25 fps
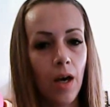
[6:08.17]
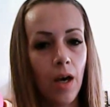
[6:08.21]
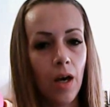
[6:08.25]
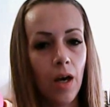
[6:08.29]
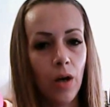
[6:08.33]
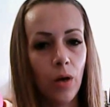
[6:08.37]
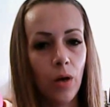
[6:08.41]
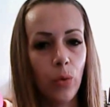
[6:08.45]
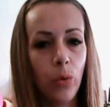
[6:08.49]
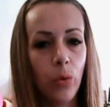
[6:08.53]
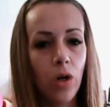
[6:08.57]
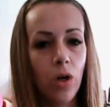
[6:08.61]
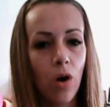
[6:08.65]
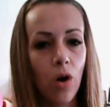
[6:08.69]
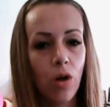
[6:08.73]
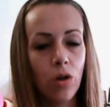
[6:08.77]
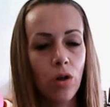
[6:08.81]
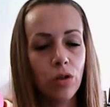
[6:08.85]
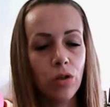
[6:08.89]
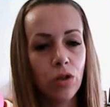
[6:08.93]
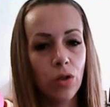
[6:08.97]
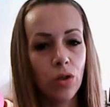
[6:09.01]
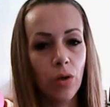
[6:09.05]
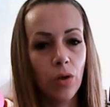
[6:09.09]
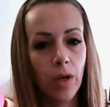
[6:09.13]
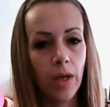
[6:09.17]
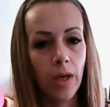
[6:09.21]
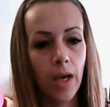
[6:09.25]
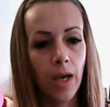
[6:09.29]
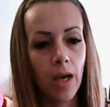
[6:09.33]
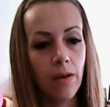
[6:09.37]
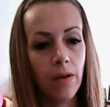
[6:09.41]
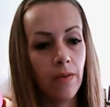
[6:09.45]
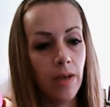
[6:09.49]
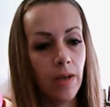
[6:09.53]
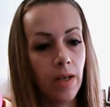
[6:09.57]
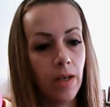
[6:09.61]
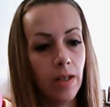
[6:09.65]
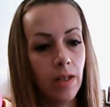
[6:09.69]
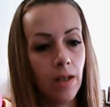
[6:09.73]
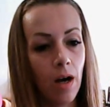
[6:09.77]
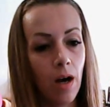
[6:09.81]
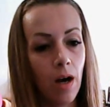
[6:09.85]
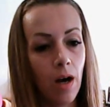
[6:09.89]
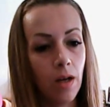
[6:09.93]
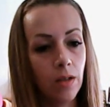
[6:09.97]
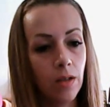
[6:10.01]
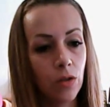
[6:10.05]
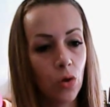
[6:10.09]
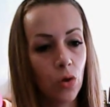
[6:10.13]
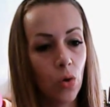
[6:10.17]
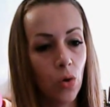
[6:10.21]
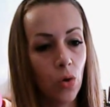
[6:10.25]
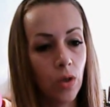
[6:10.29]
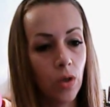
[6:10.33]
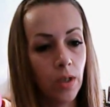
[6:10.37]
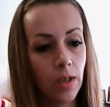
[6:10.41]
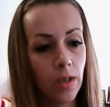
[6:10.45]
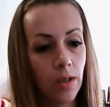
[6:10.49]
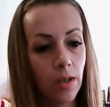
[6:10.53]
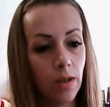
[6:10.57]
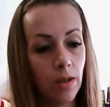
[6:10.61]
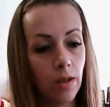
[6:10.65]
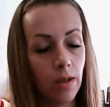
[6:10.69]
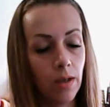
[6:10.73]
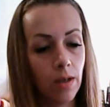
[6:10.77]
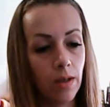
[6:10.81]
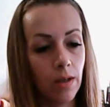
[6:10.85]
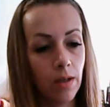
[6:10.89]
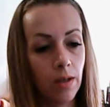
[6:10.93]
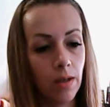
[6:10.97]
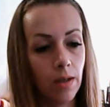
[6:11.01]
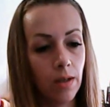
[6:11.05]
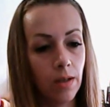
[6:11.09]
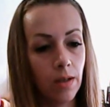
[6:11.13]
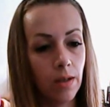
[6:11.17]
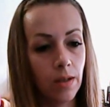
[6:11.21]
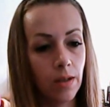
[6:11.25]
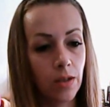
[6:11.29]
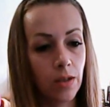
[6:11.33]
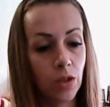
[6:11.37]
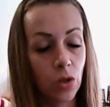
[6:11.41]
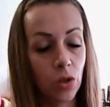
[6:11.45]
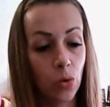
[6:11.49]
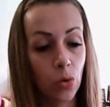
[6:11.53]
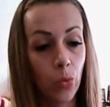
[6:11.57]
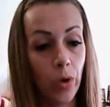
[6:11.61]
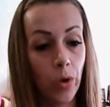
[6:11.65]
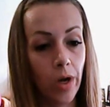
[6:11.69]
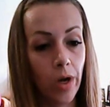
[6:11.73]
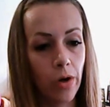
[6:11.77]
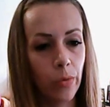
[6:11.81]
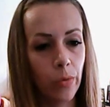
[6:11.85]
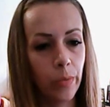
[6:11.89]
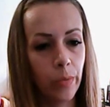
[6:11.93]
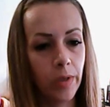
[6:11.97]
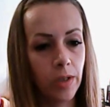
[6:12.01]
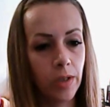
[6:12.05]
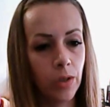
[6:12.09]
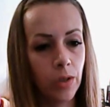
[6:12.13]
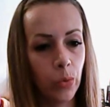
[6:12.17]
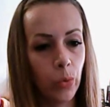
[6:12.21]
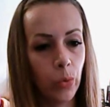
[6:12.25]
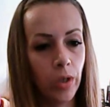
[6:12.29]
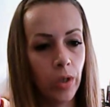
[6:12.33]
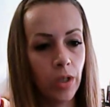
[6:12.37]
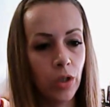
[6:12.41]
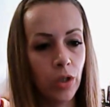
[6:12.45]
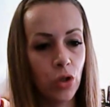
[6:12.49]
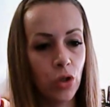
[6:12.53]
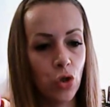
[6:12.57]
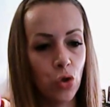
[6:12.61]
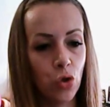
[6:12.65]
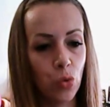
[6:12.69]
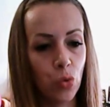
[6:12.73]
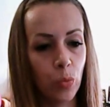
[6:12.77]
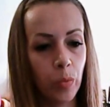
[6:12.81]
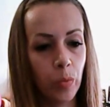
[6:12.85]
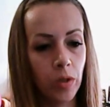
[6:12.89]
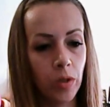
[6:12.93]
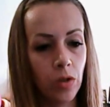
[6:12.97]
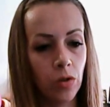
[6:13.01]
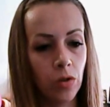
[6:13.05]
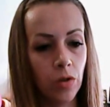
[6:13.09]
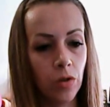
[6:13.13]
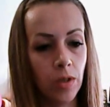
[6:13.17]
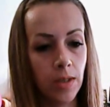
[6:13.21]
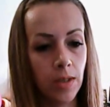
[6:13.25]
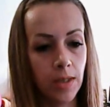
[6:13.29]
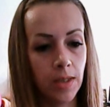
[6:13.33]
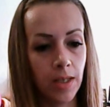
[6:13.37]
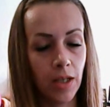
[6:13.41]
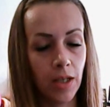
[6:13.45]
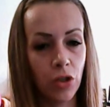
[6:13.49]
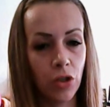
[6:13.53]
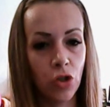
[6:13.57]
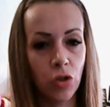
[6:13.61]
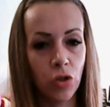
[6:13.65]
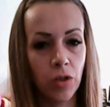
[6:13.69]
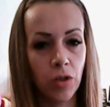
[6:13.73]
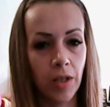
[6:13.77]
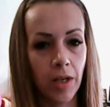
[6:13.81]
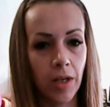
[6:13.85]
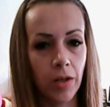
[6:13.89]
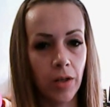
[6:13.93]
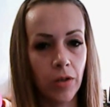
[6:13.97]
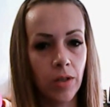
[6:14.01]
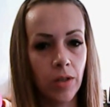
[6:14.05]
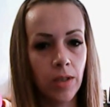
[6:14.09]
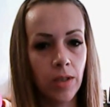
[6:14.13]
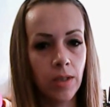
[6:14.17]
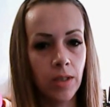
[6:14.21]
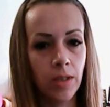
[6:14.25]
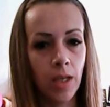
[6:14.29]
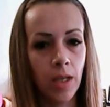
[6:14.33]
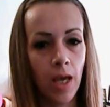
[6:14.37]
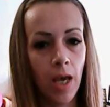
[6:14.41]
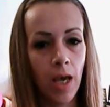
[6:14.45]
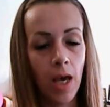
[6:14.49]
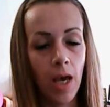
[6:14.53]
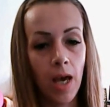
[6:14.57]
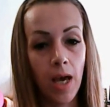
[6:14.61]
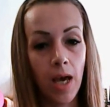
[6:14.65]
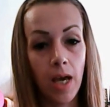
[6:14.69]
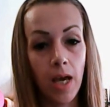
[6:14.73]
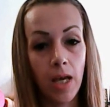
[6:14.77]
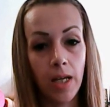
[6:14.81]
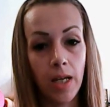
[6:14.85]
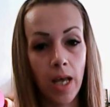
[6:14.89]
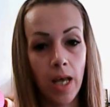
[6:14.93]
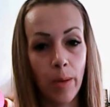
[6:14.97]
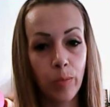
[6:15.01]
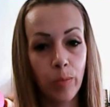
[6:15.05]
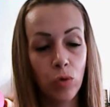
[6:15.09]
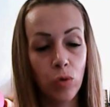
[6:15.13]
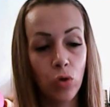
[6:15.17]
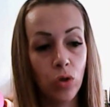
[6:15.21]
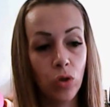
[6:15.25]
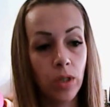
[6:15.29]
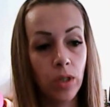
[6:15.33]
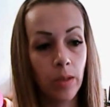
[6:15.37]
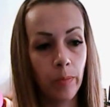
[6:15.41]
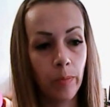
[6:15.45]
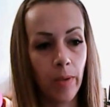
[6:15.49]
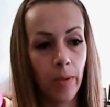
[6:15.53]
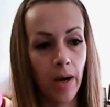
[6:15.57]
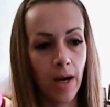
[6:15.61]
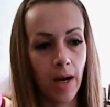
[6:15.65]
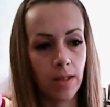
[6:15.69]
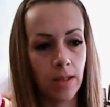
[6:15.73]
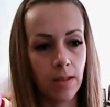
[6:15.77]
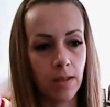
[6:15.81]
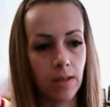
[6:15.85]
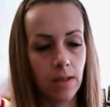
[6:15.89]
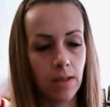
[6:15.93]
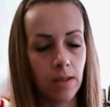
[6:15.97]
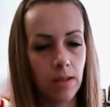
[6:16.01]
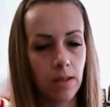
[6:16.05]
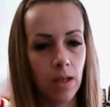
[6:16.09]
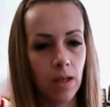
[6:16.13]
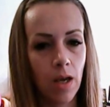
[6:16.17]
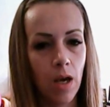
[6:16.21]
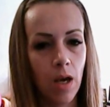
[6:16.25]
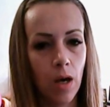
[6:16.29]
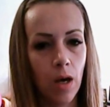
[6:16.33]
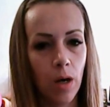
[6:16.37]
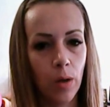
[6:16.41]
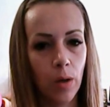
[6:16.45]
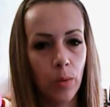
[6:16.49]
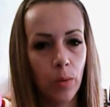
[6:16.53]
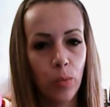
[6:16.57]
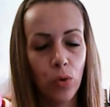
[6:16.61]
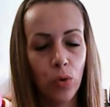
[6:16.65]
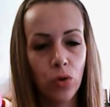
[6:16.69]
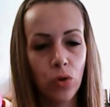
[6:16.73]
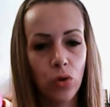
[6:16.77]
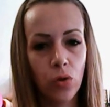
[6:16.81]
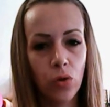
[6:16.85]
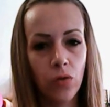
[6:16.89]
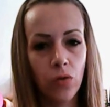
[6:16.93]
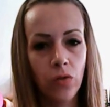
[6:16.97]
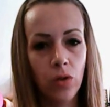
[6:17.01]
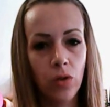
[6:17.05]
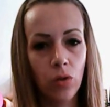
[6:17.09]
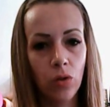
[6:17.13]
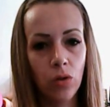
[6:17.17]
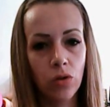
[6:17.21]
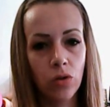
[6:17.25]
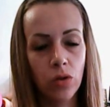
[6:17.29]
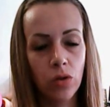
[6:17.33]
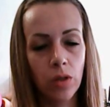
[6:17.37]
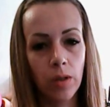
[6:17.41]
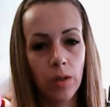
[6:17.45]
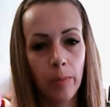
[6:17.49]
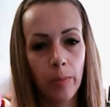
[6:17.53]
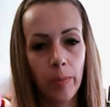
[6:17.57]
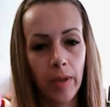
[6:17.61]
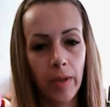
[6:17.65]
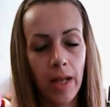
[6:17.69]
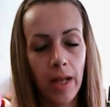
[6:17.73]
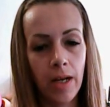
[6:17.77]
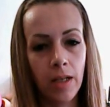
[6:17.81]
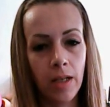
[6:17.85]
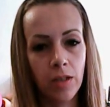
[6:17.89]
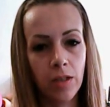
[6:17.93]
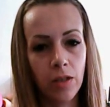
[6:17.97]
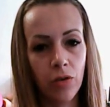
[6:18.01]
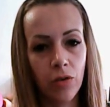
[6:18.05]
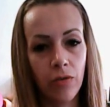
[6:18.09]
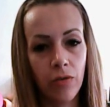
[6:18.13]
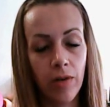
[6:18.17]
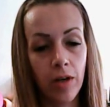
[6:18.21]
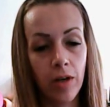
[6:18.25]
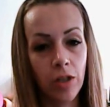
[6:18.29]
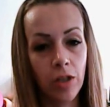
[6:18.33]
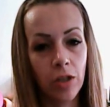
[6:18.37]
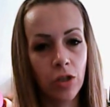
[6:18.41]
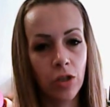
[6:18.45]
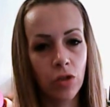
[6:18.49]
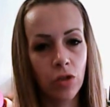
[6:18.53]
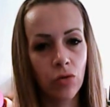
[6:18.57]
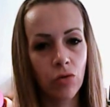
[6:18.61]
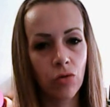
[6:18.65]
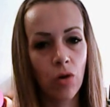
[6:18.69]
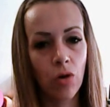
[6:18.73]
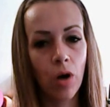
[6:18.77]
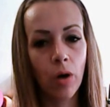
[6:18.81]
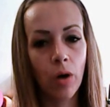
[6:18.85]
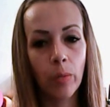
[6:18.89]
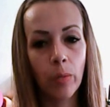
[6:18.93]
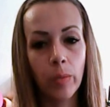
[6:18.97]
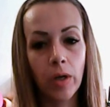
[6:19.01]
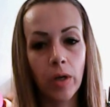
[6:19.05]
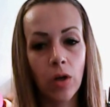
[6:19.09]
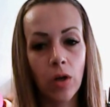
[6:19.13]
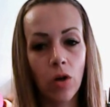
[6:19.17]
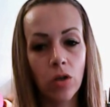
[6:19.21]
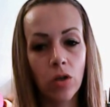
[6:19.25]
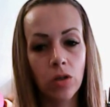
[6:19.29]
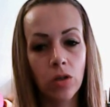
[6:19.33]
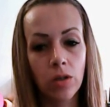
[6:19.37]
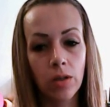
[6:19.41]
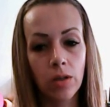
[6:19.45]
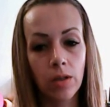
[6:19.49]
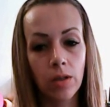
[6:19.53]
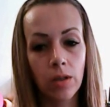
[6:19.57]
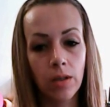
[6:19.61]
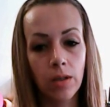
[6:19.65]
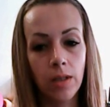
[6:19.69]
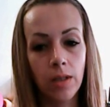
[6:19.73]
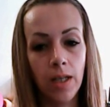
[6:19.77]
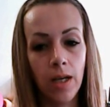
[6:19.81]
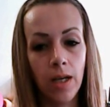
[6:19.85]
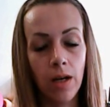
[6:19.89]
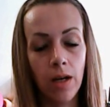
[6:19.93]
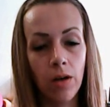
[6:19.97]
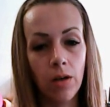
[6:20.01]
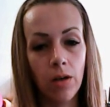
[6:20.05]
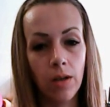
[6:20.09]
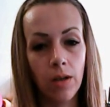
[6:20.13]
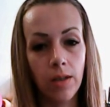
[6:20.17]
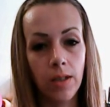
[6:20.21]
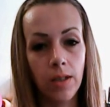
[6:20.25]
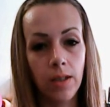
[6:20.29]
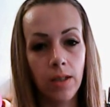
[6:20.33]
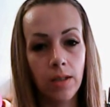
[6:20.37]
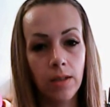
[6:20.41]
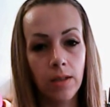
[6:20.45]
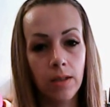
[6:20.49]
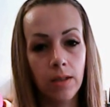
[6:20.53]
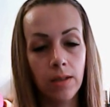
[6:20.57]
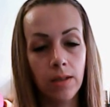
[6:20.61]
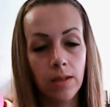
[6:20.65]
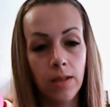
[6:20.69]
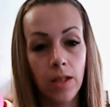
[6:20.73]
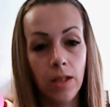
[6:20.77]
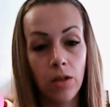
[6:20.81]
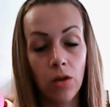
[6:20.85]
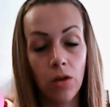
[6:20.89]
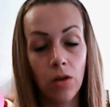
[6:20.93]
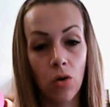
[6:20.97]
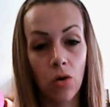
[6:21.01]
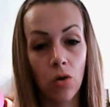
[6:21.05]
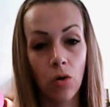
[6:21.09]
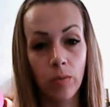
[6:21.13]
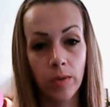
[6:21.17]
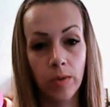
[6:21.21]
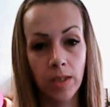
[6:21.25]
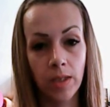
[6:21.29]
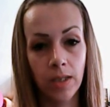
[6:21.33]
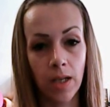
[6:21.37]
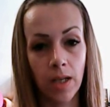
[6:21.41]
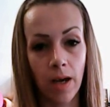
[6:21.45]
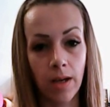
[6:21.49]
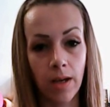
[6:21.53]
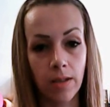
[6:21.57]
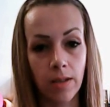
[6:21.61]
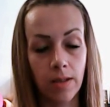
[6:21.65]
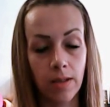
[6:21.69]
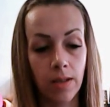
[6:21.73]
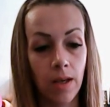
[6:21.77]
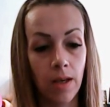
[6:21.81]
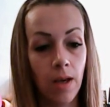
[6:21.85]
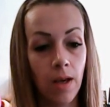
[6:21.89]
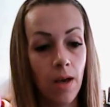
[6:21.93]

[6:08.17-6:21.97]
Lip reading: We also have an ongoing square between Jupiter in Sagittarius and Neptune in Pisces. Both of those planets are very strong because they are in their home signs.